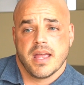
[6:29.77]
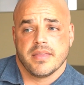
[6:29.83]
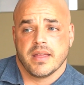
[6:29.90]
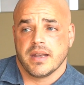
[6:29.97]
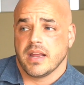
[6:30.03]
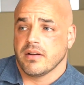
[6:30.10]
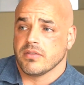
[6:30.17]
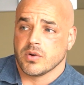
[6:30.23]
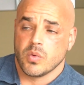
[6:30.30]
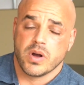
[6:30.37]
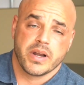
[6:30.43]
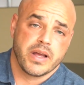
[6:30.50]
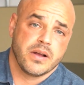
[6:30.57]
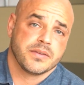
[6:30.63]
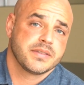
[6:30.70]
and that
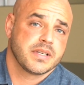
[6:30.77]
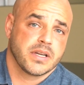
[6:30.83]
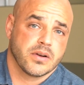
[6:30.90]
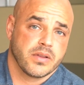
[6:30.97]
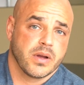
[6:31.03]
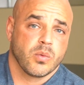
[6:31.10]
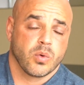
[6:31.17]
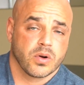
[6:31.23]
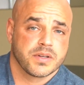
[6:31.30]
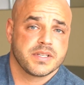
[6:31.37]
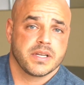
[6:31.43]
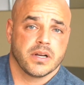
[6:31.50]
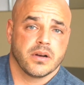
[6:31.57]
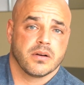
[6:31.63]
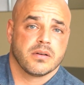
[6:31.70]
everyone else here that works
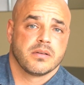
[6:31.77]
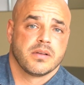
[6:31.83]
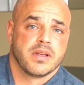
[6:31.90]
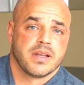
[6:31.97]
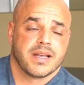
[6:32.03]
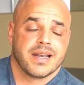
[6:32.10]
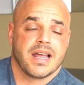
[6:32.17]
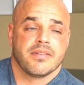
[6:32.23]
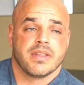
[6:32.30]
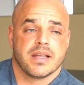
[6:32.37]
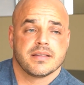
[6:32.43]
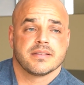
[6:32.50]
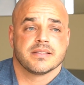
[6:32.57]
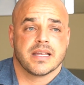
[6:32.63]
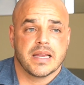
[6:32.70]
here can have
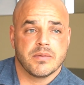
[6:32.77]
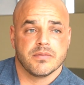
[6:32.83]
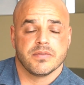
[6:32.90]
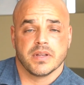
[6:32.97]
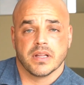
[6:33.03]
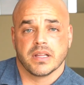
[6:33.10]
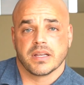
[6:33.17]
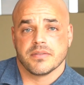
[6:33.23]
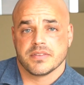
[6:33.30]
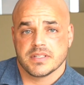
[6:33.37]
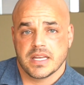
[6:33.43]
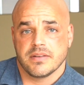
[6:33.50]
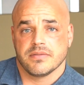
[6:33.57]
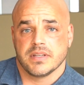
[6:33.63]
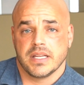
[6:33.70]
that same feeling of
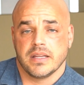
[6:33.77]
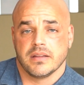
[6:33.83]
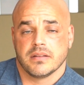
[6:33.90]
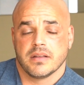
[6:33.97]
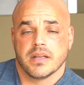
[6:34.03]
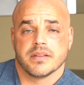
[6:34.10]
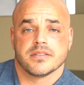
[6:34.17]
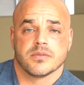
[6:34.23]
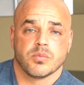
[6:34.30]
safety and